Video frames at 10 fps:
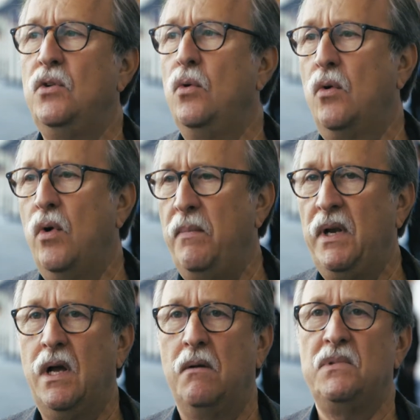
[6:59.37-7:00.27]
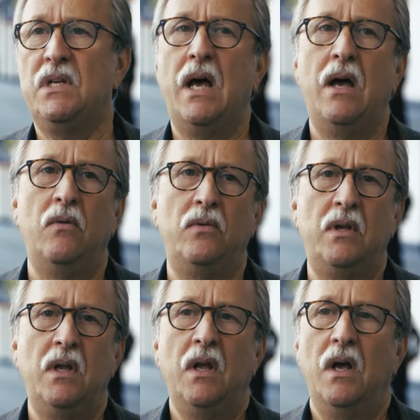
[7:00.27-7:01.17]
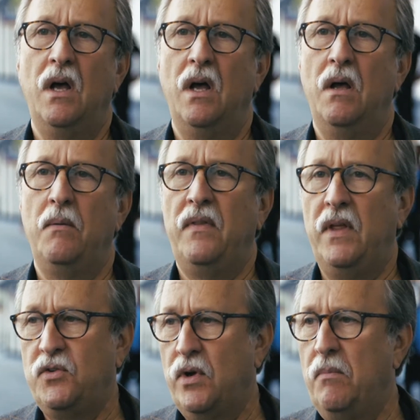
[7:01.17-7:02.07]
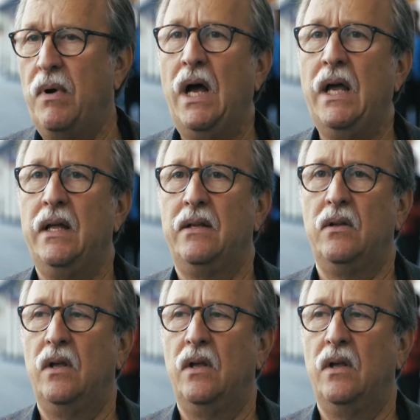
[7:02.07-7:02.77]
new equipment comes out and they try to buy it,